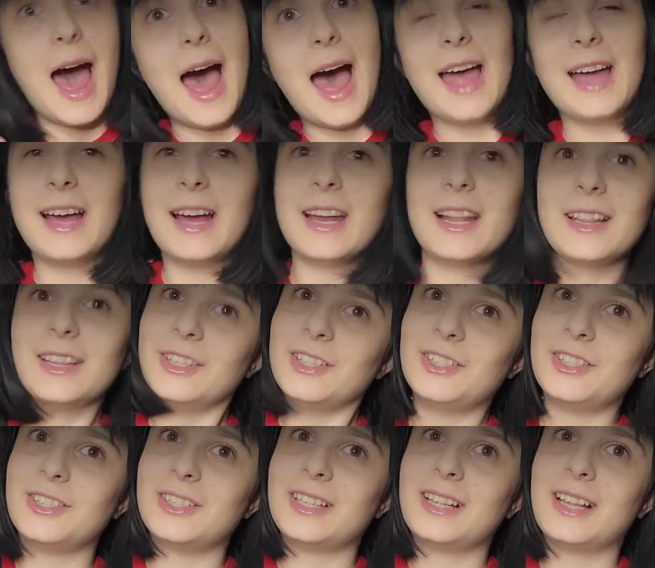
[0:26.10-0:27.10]
I got a
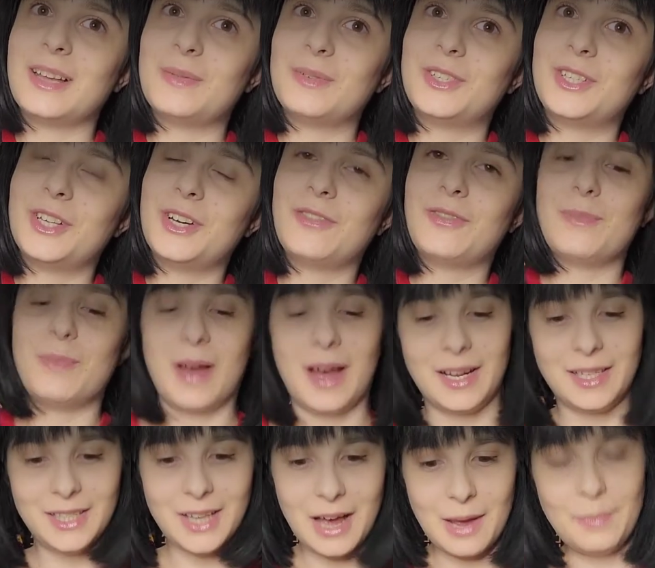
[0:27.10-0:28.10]
Losers Club shirt from
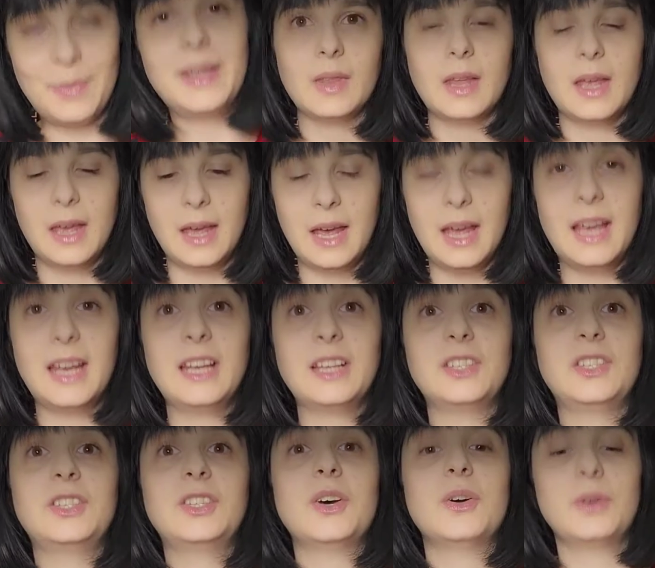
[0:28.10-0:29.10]
Hot Topic. It
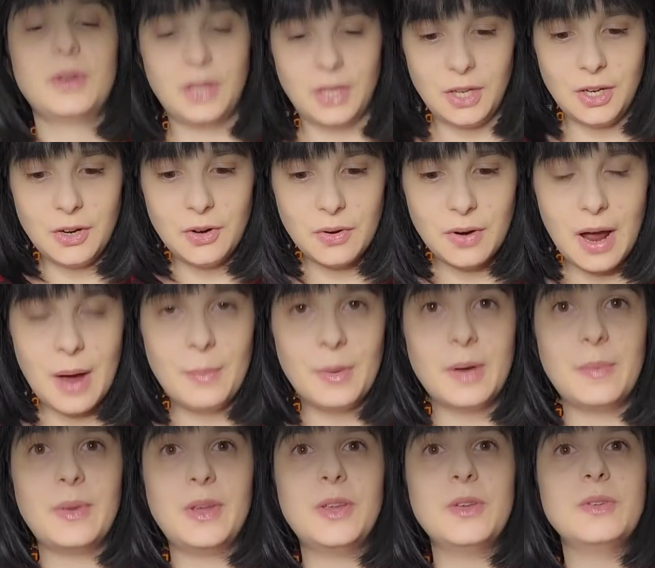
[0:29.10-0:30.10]
is so cute. I'm going
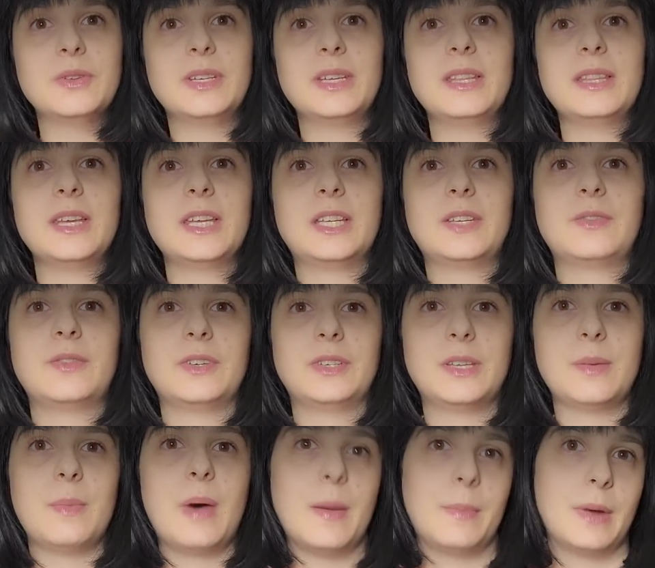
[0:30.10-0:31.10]
to be using this for
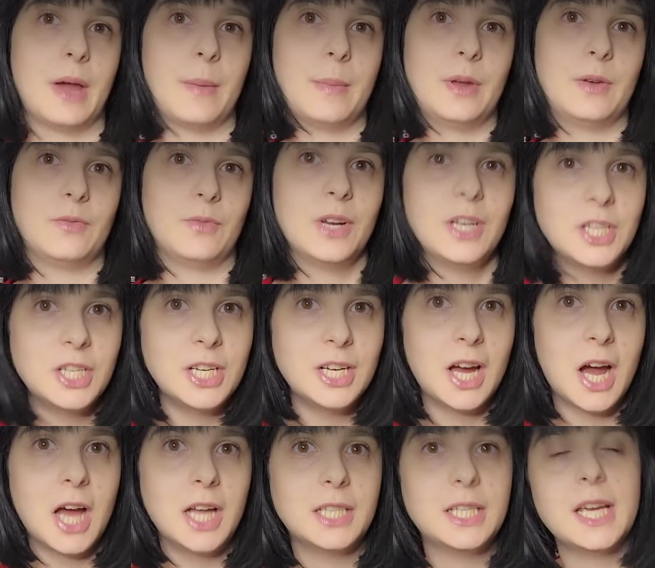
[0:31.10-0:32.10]
some upcoming Richie
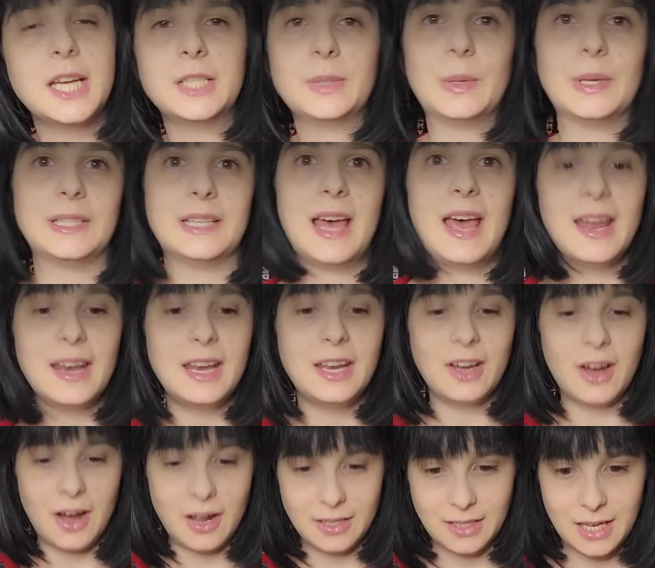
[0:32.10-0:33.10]
content as well as Eddie
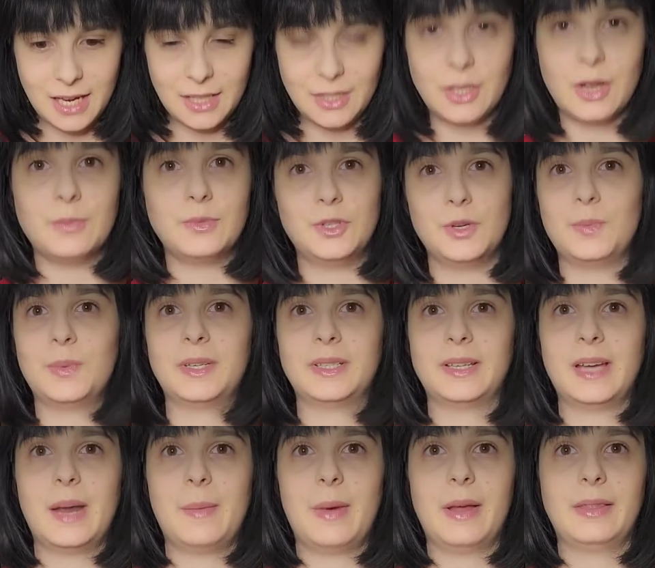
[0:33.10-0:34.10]
content, so I'm super
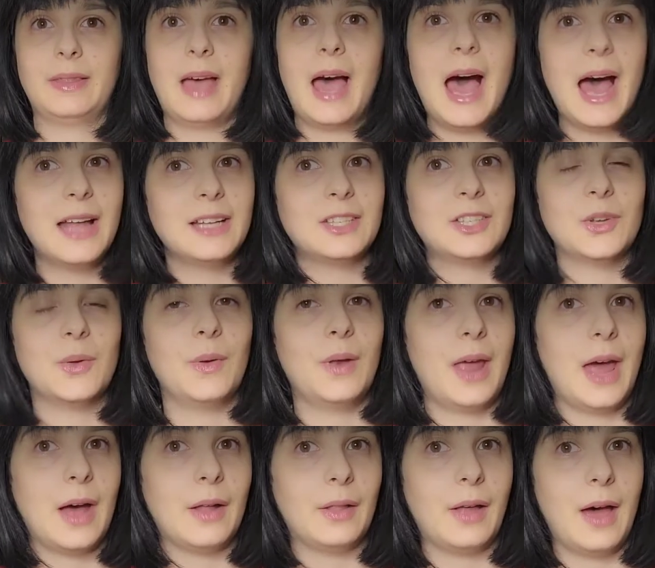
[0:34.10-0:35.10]
excited about that. So
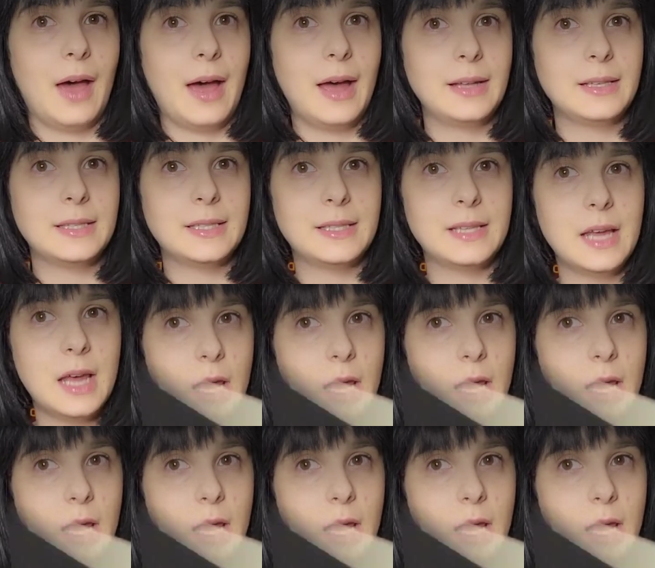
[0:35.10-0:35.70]
now let's